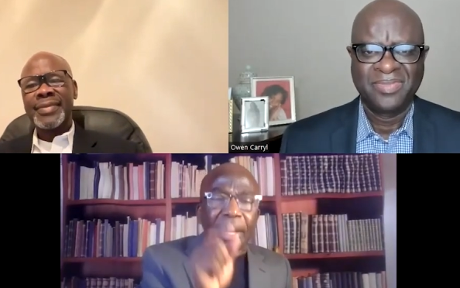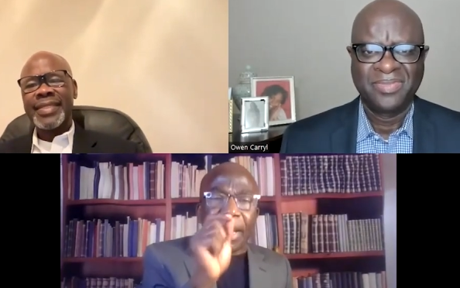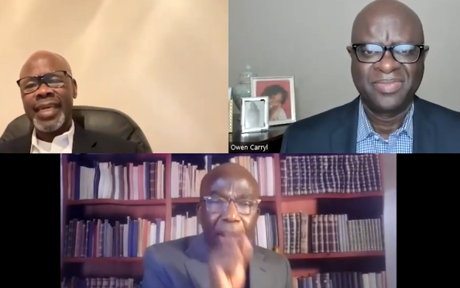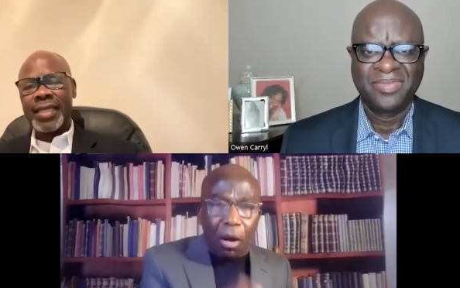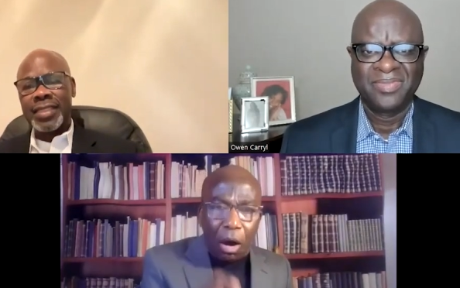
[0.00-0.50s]

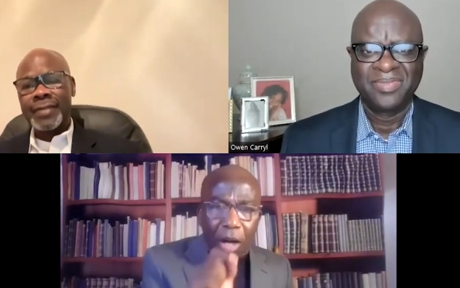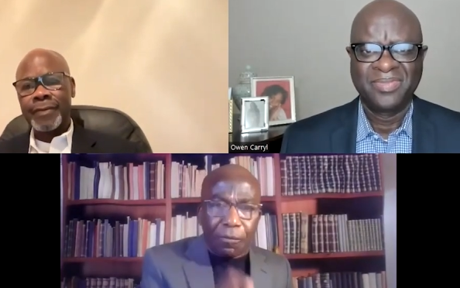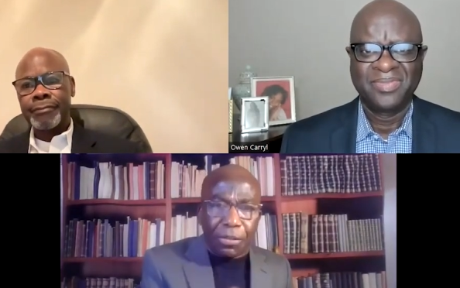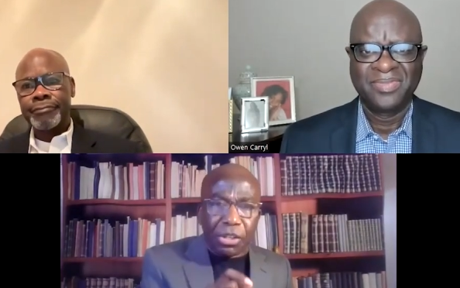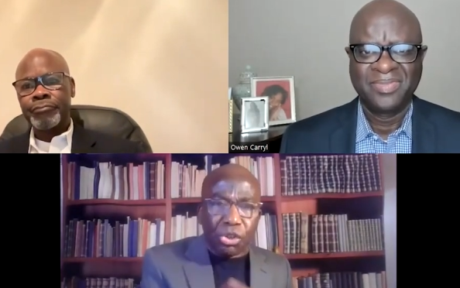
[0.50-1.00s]
Speaker 1: Yes.
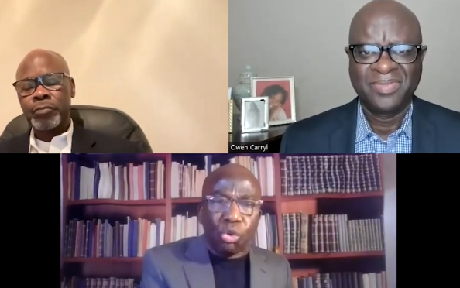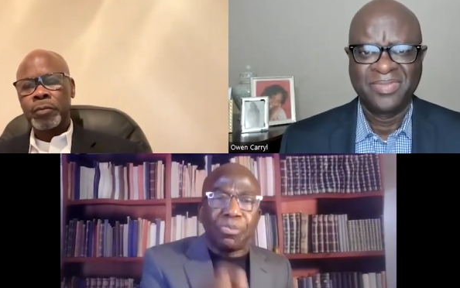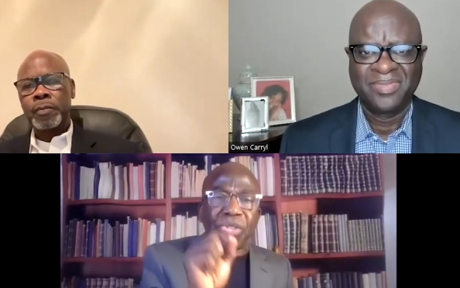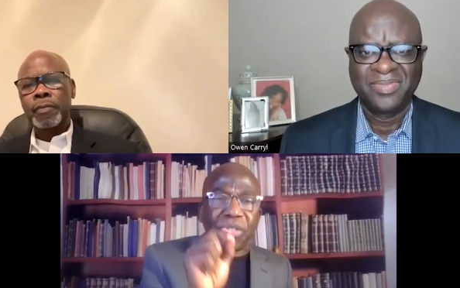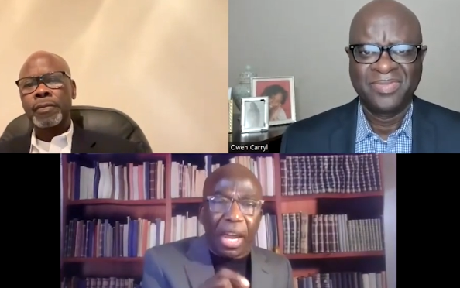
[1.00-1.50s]
these
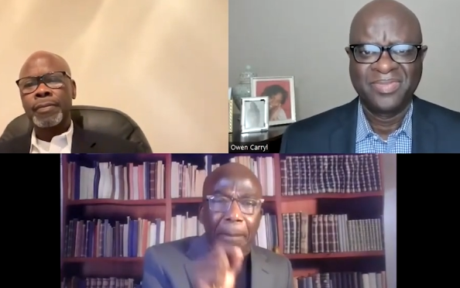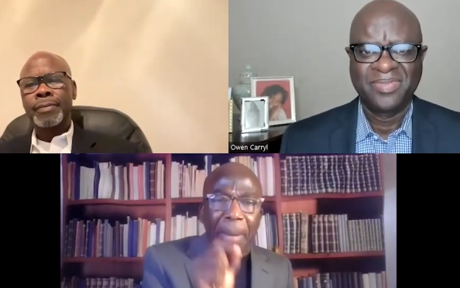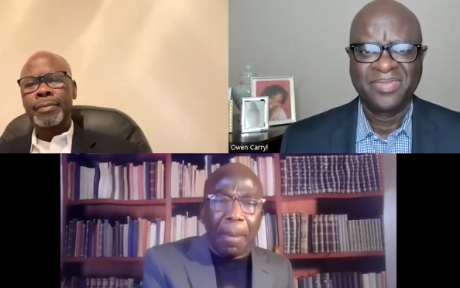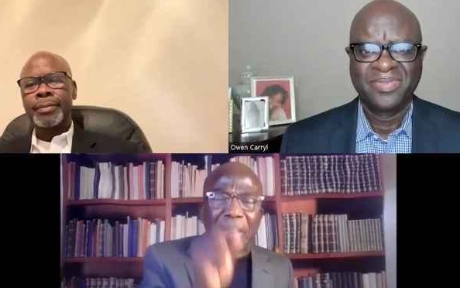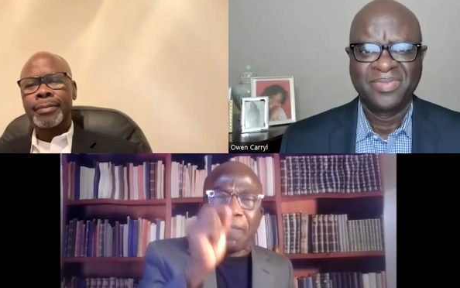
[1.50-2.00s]
groups, there
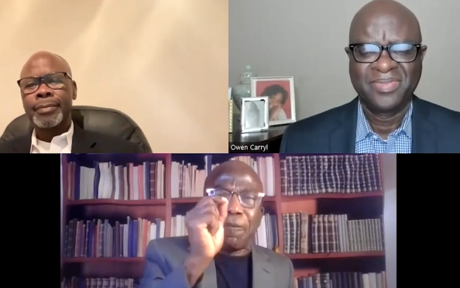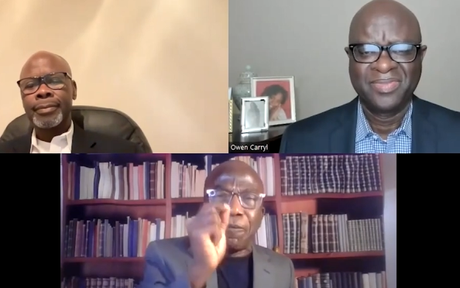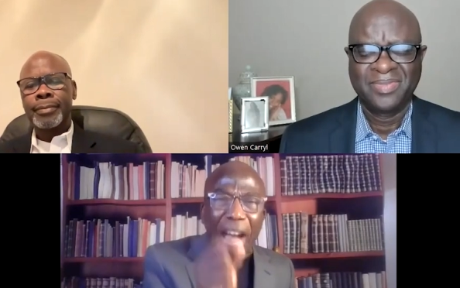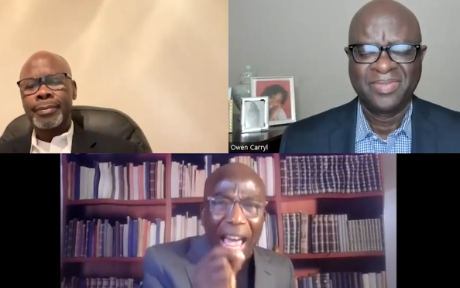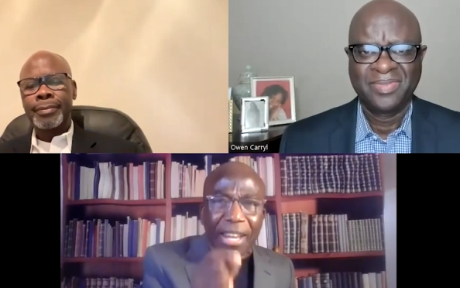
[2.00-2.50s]
may be
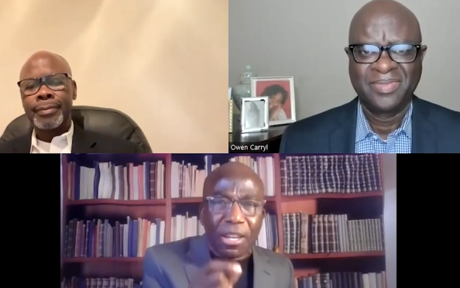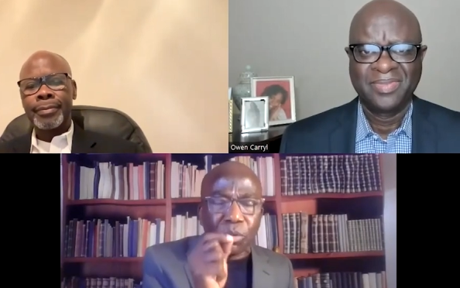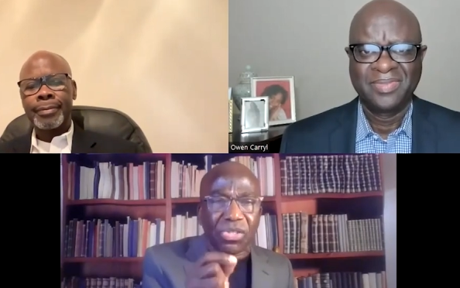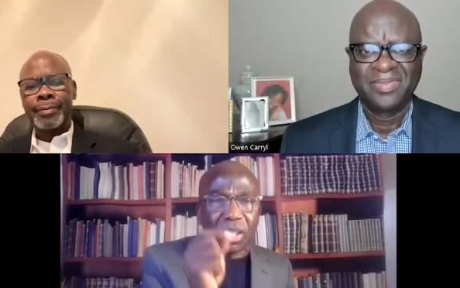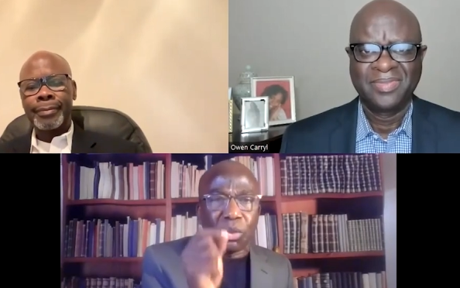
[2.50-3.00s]

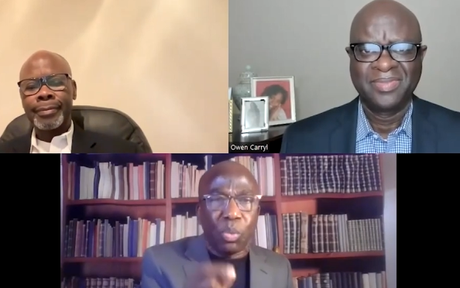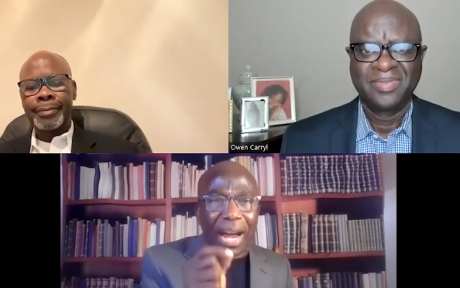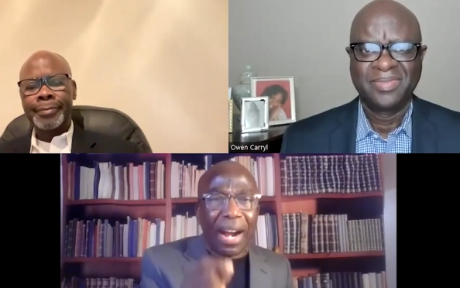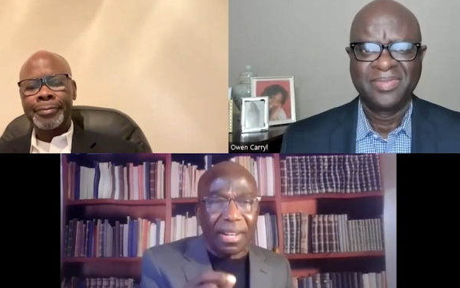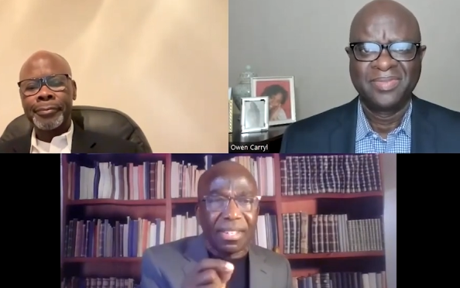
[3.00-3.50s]
values that we
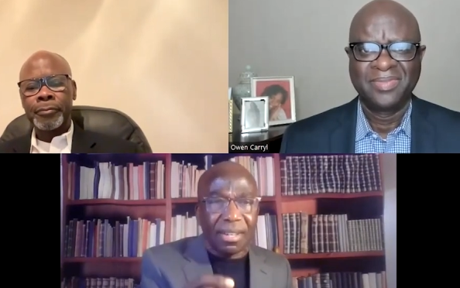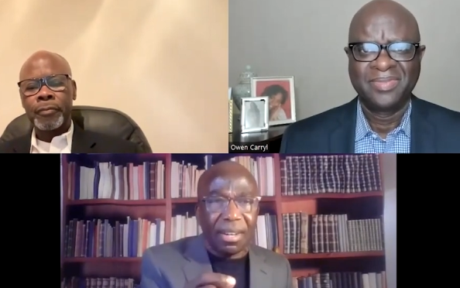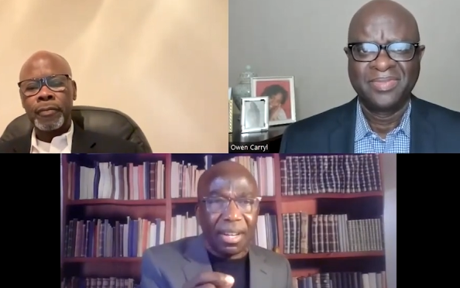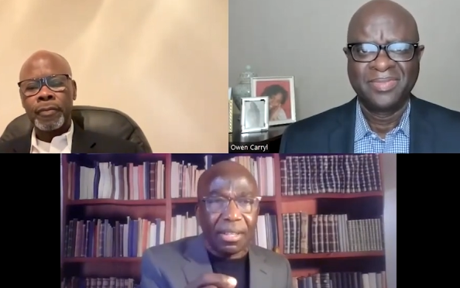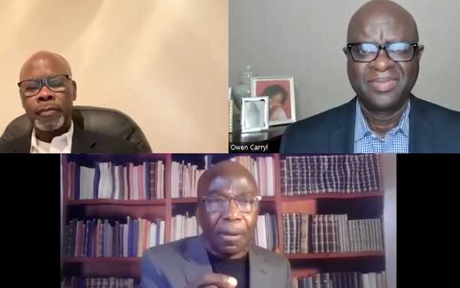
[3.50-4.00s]

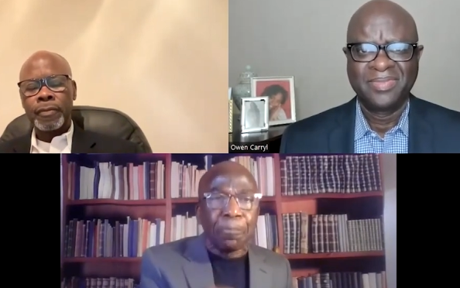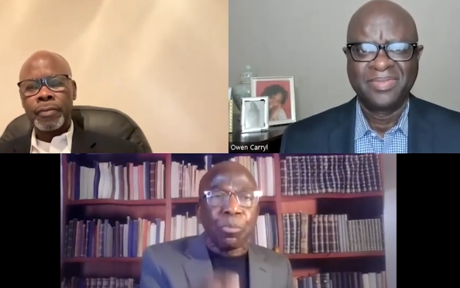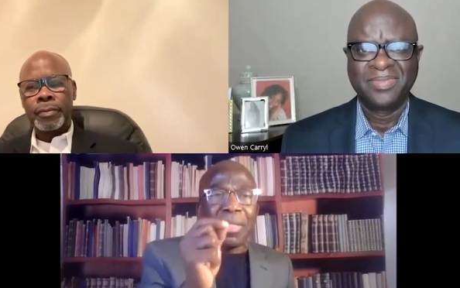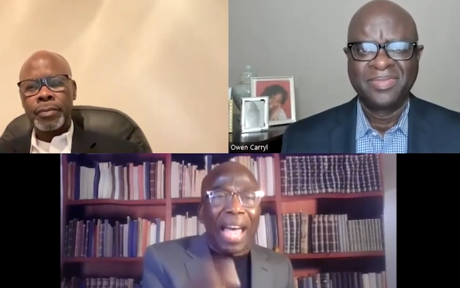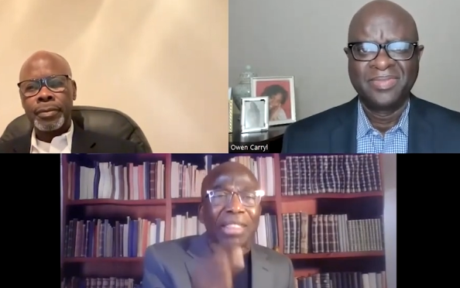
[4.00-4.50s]
articulate
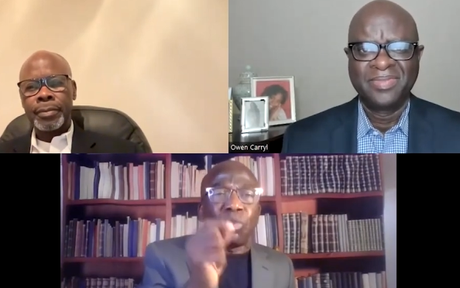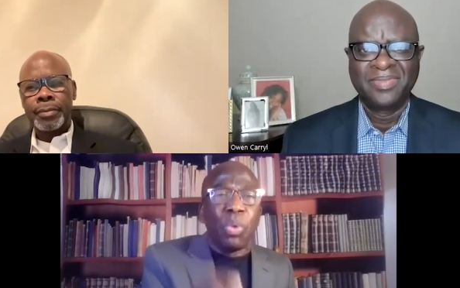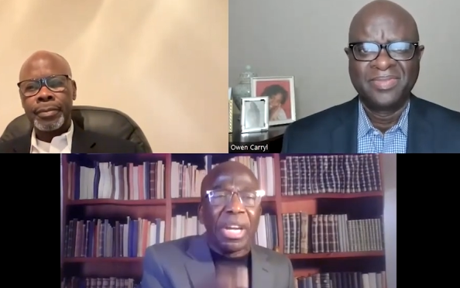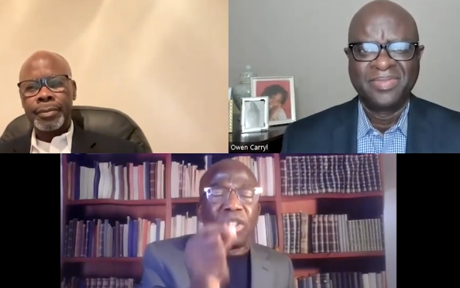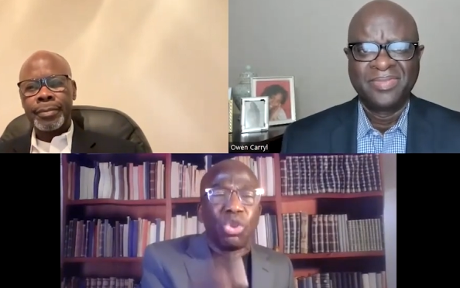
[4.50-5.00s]
that
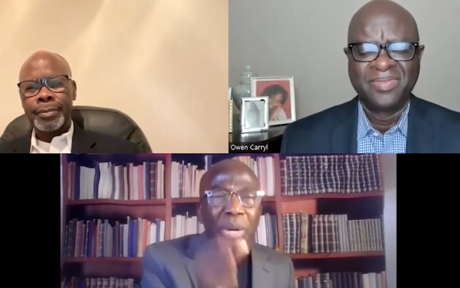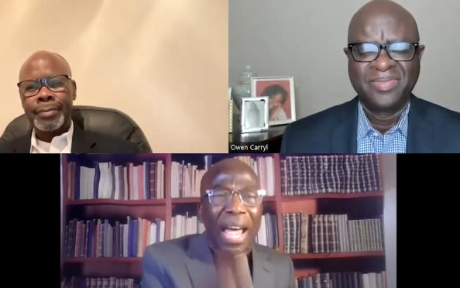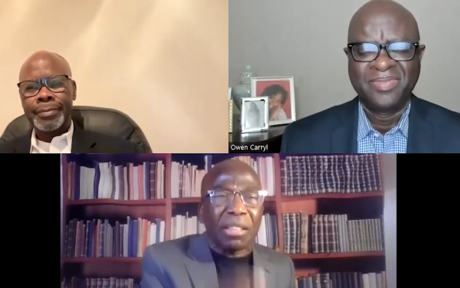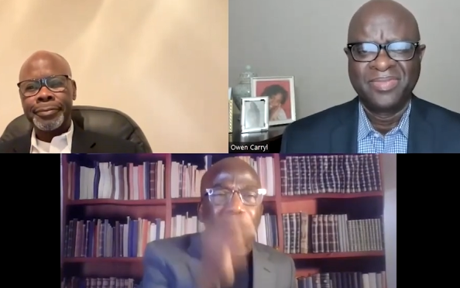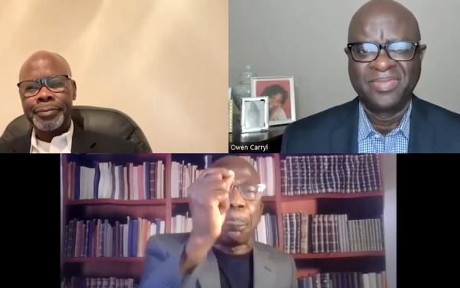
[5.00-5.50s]
we do
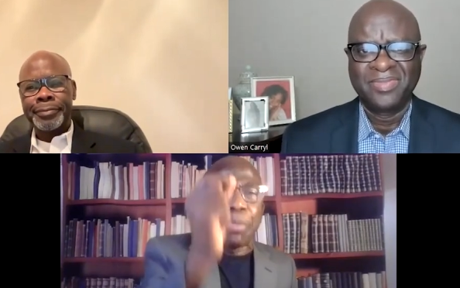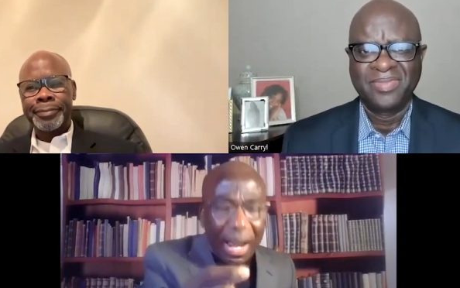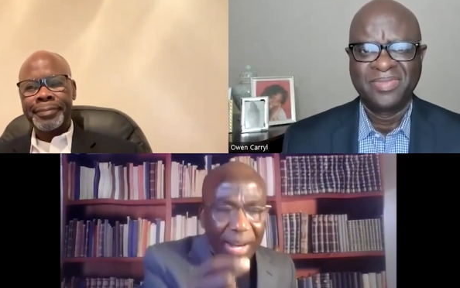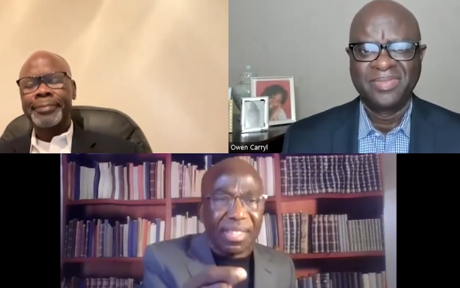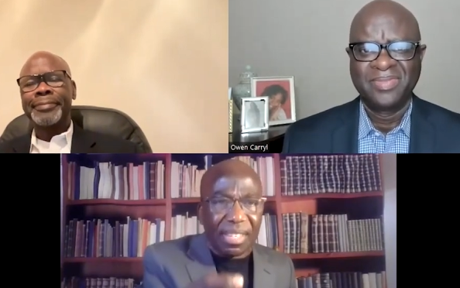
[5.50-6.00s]
not
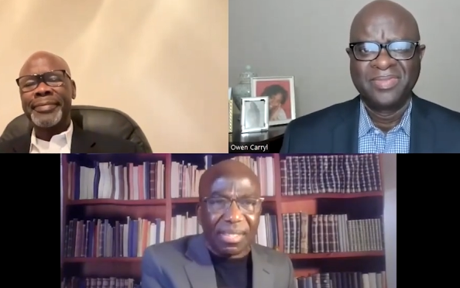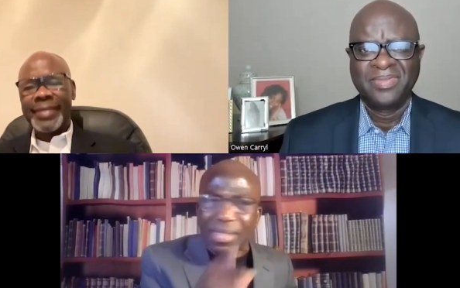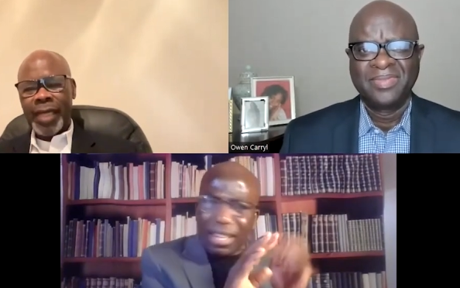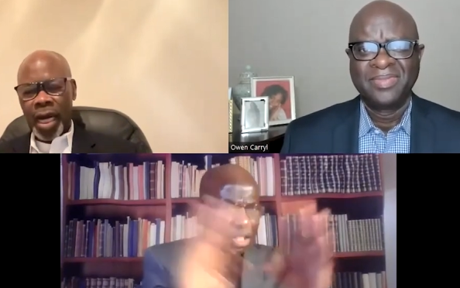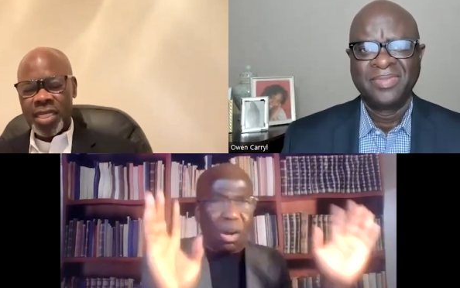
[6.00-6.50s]
practice.
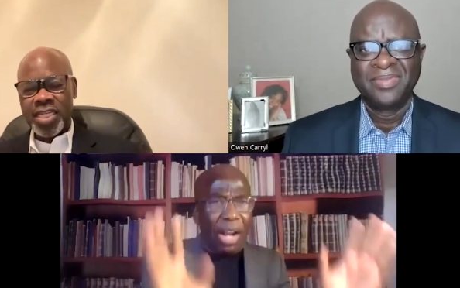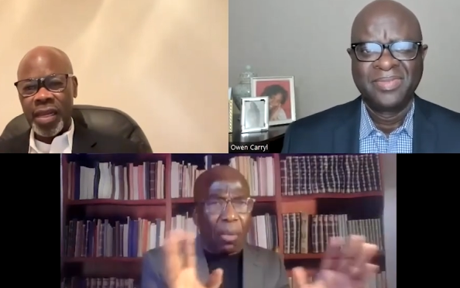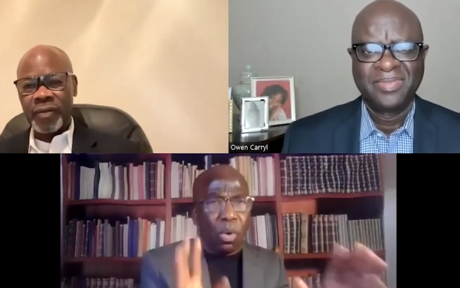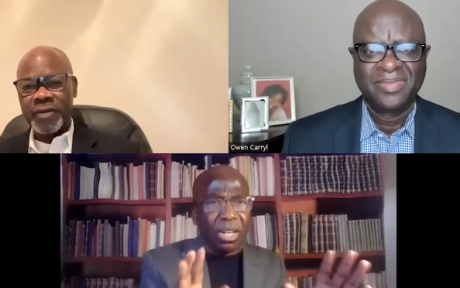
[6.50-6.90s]
That's Ourselves.